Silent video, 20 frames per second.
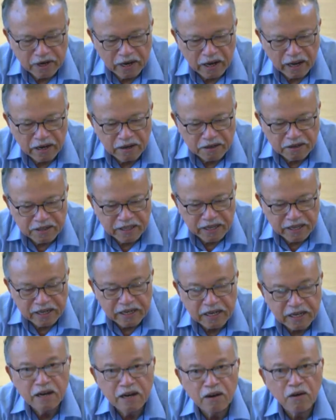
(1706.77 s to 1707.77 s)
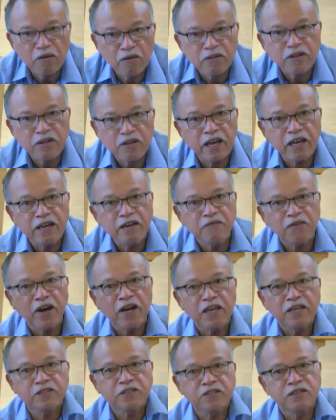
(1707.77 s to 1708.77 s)
undertaken on the
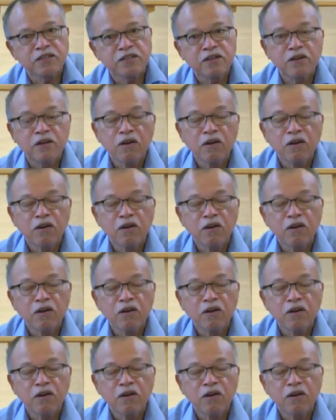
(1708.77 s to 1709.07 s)
advice